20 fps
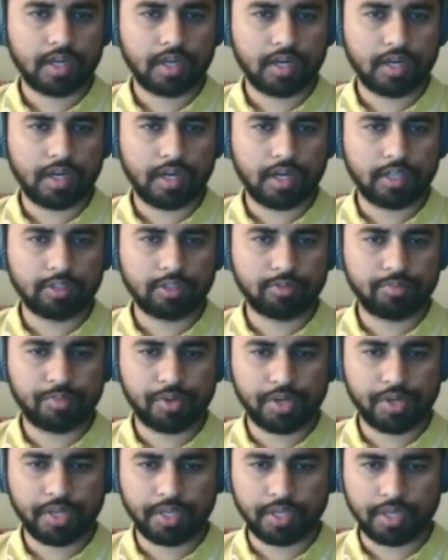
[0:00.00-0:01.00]
let's
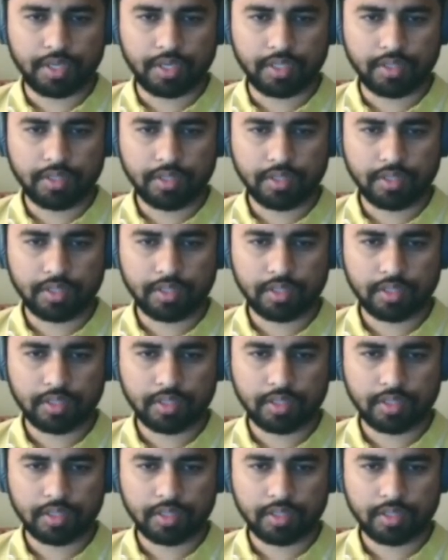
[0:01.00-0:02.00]
bring in
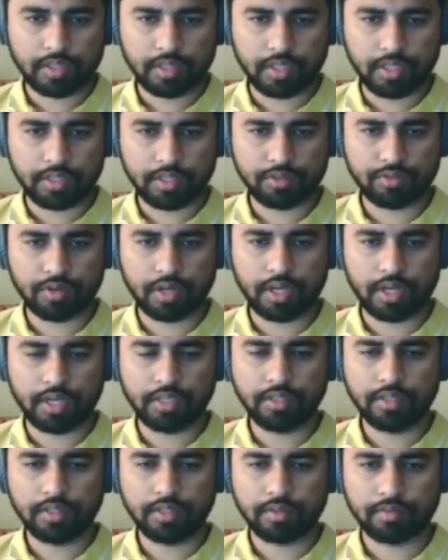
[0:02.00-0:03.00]
this
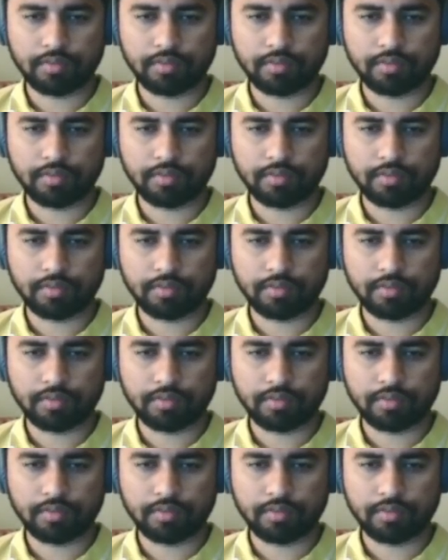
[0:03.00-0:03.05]
line,